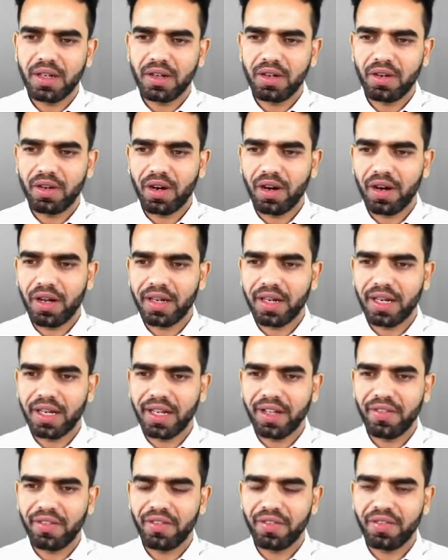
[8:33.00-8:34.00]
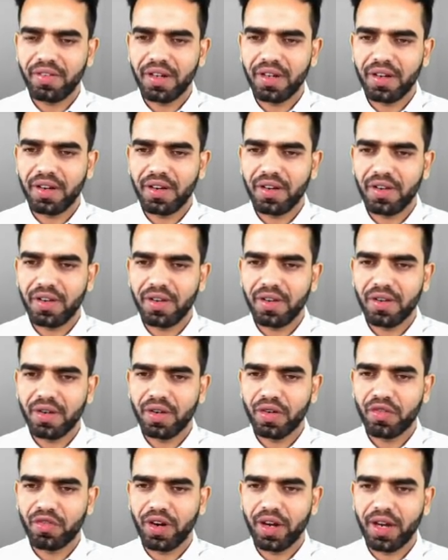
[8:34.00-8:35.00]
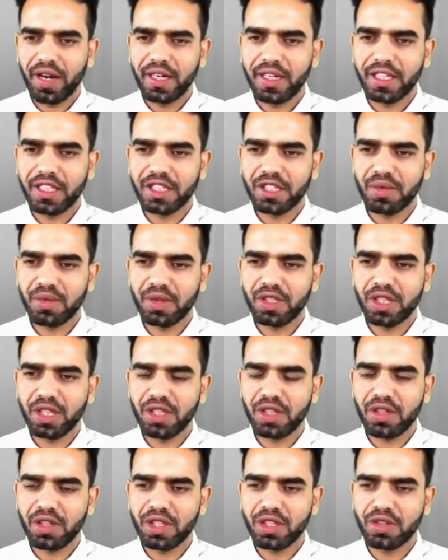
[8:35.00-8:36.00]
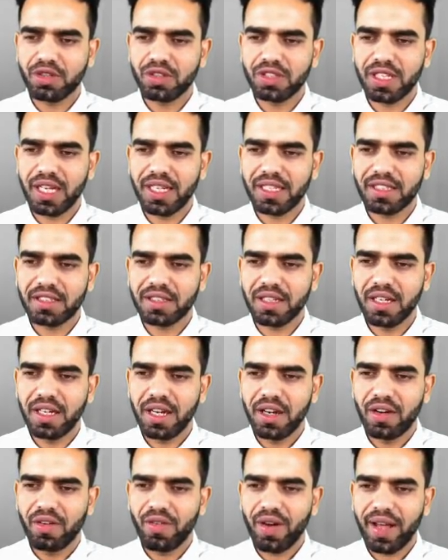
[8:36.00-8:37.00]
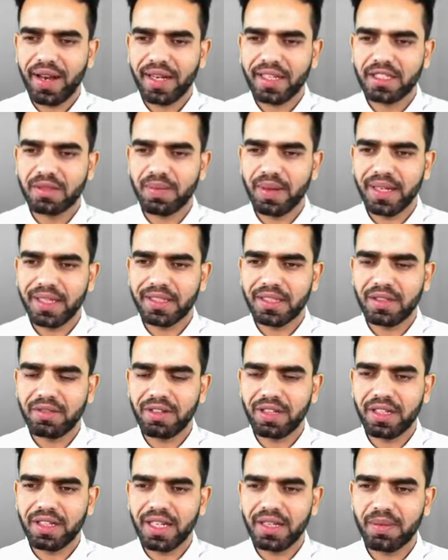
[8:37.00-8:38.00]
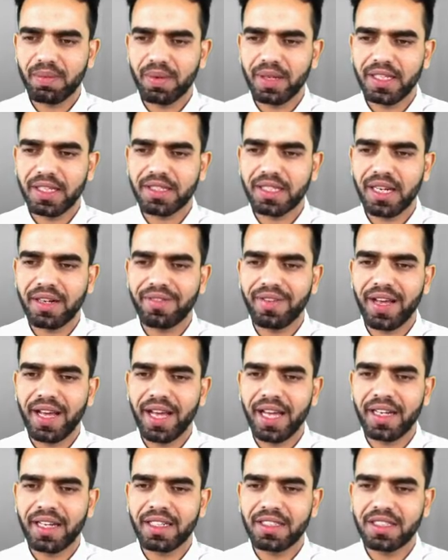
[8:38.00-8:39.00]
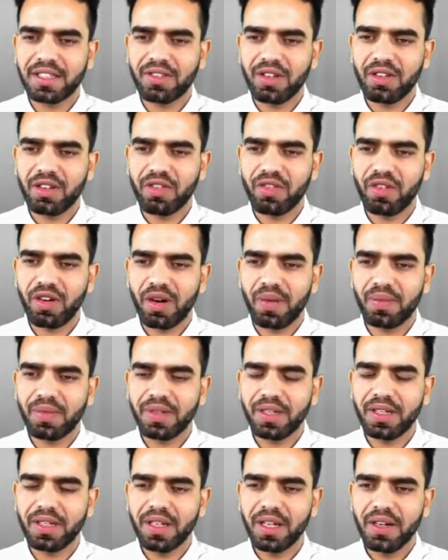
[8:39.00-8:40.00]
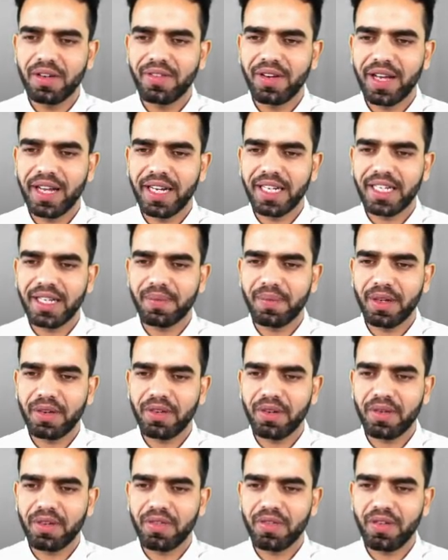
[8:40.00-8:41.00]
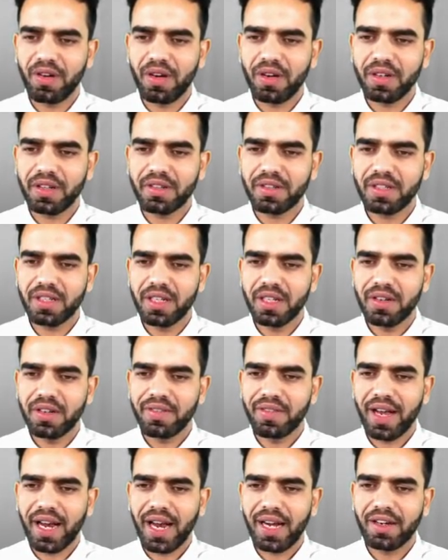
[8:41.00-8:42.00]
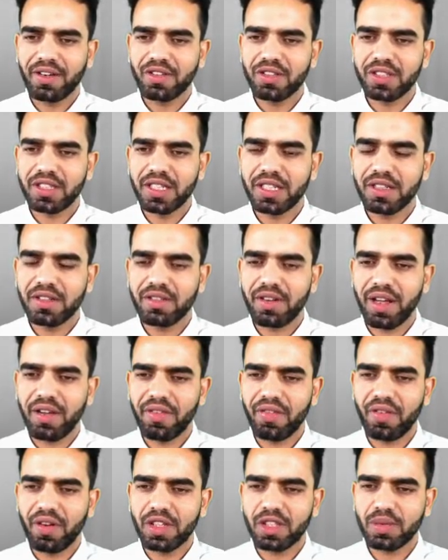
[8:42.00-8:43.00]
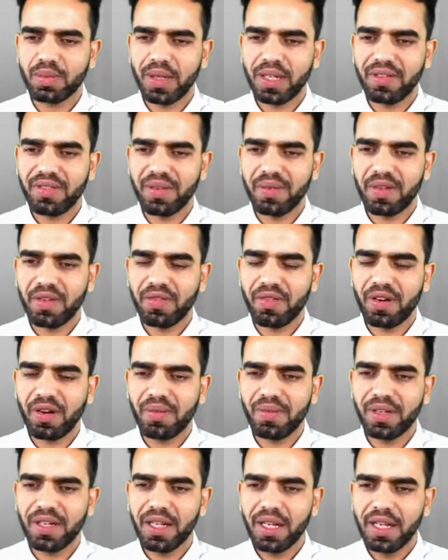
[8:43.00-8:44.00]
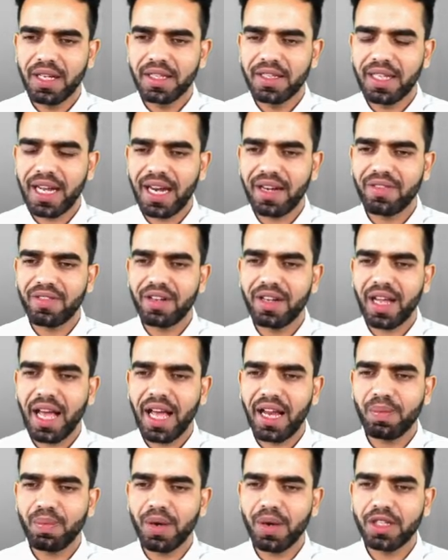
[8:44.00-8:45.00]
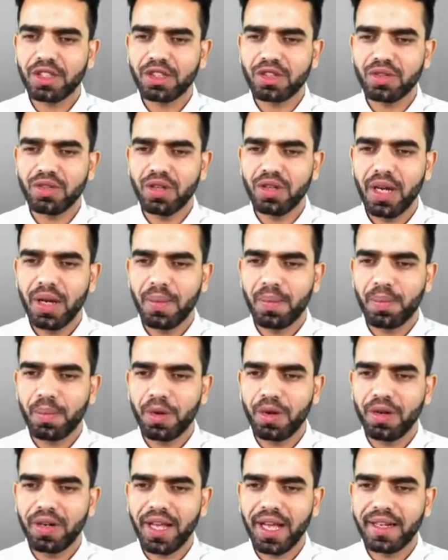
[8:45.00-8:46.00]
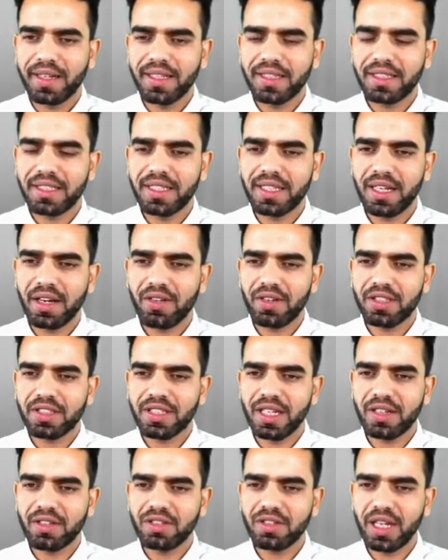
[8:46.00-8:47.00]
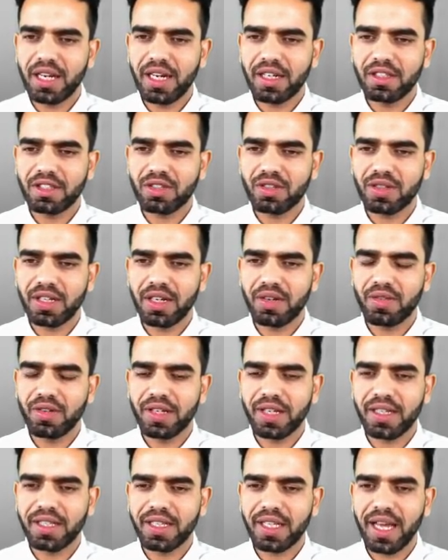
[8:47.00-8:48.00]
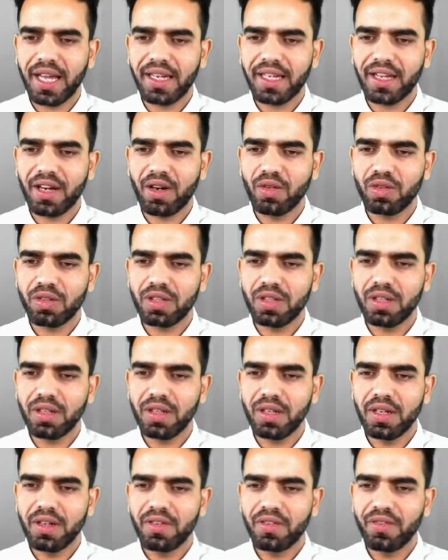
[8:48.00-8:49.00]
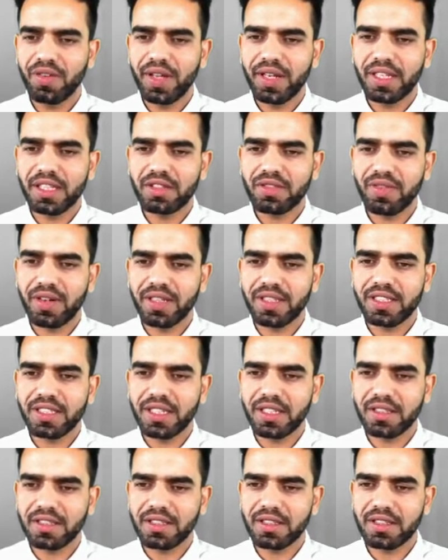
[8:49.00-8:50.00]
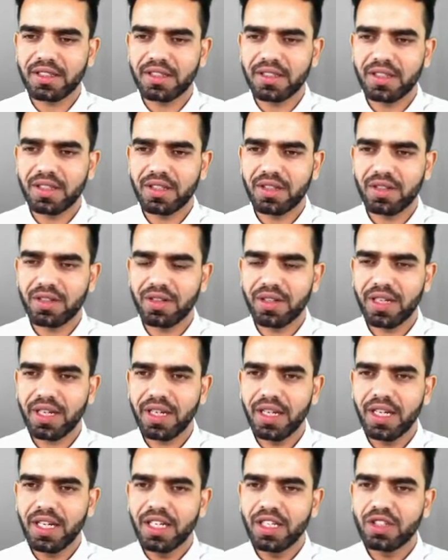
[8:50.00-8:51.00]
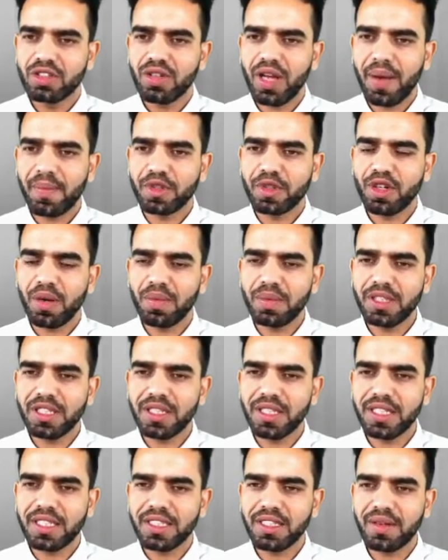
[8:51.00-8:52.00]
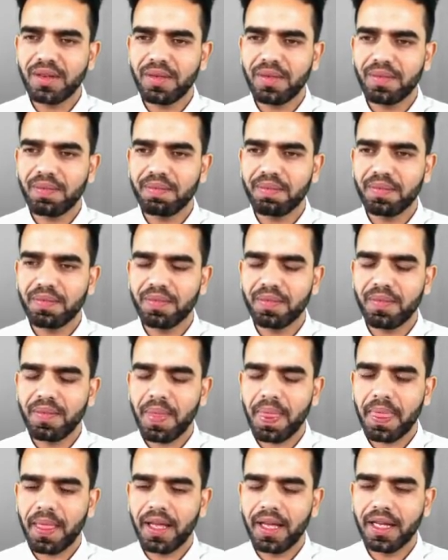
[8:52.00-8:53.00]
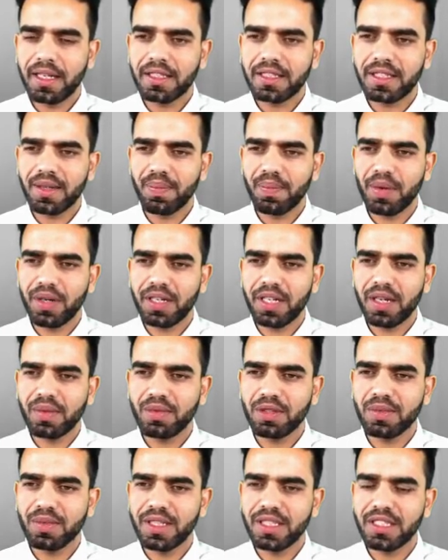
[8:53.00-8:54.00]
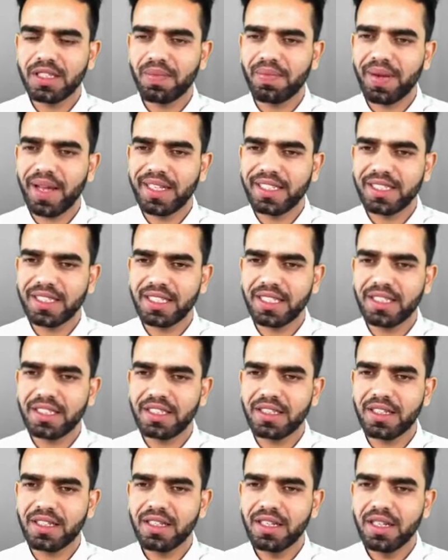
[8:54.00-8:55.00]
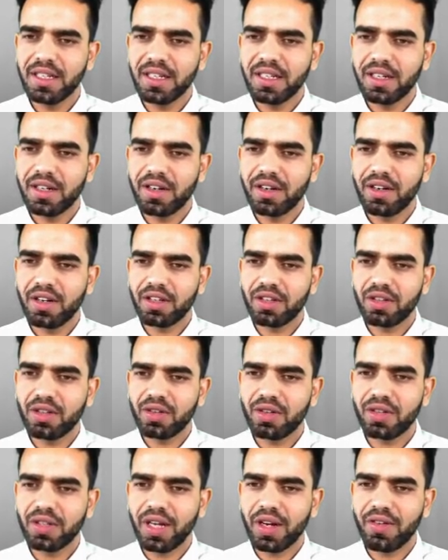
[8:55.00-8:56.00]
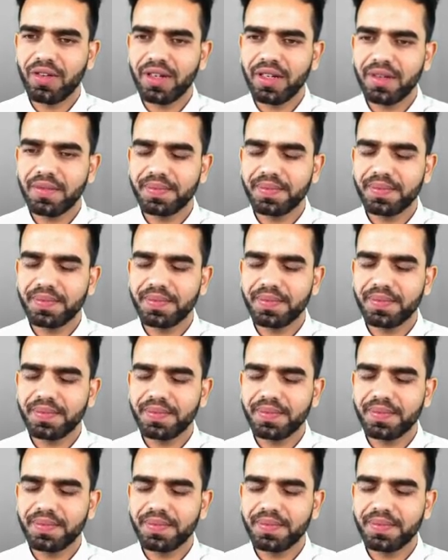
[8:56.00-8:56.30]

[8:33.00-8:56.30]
or lymph for distribution to tissue cells, where respiration will take place and where energy will be formed, where ATP will be formed, where adenosine triphosphate will be formed. That will help us to build energy in our cells, and so that we can carry out the various functions. Okay. So absorption is the, in simple terms, means the passage through our